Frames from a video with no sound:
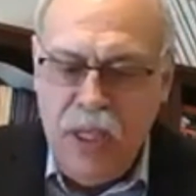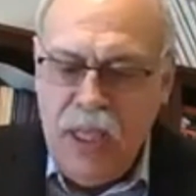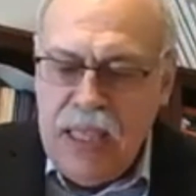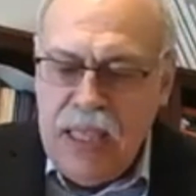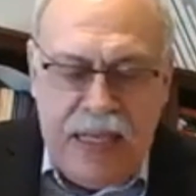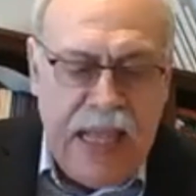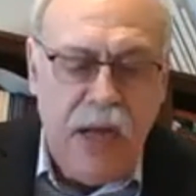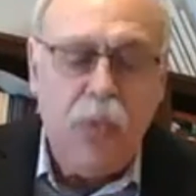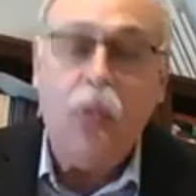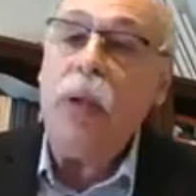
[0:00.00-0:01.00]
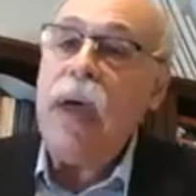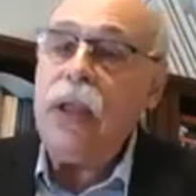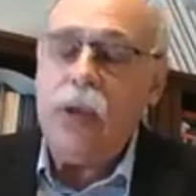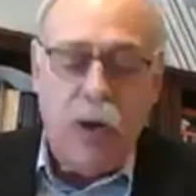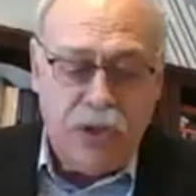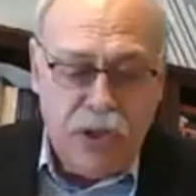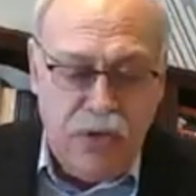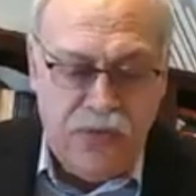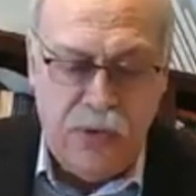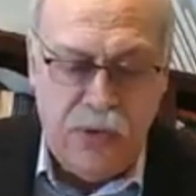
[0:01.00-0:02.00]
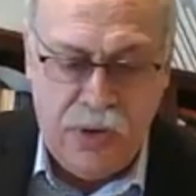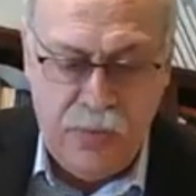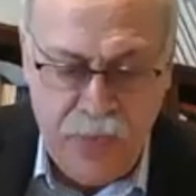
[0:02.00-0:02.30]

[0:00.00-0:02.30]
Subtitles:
Indeed, one might go still further